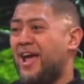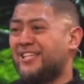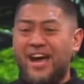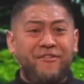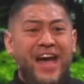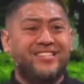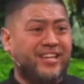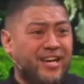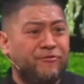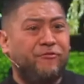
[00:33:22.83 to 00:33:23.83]
As I've had to
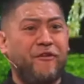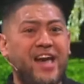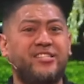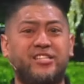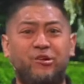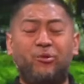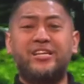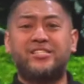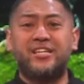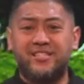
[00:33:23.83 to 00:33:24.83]
confess in
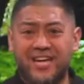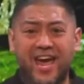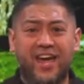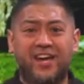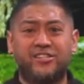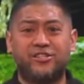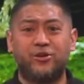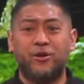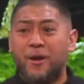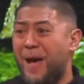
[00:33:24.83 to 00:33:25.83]
recent days
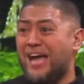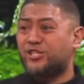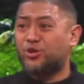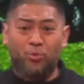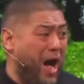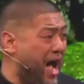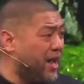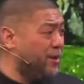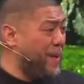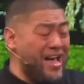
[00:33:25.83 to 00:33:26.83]
to Pastor
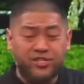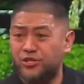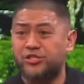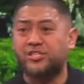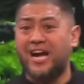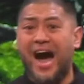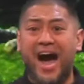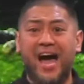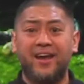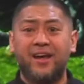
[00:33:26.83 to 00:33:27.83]
Ryan, Pastor
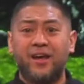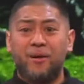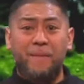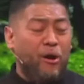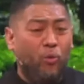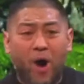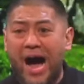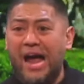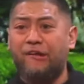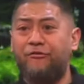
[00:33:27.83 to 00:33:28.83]
Scott, my
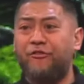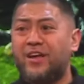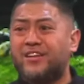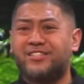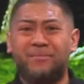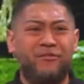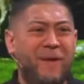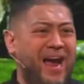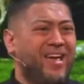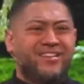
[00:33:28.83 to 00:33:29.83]
wife, some of
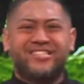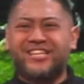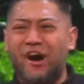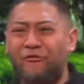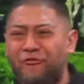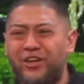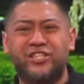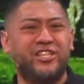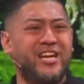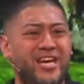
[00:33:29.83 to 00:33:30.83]
my
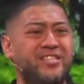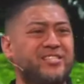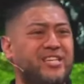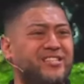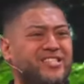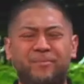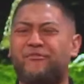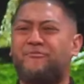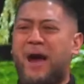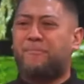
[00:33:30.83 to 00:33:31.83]
selfishness and some
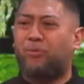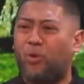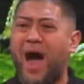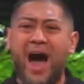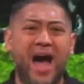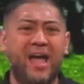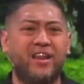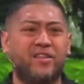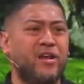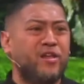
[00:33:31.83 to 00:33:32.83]
of my
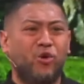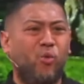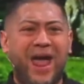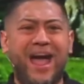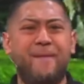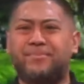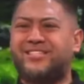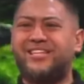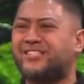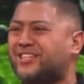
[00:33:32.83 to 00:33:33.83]
pride and the way I'm
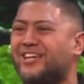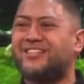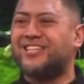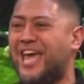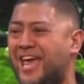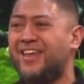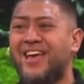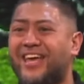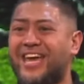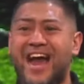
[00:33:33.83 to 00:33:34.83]
discontent,
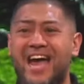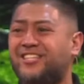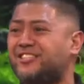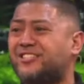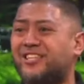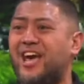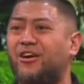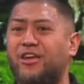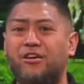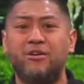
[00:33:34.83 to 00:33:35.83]
can I just
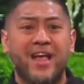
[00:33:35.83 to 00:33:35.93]
tell you,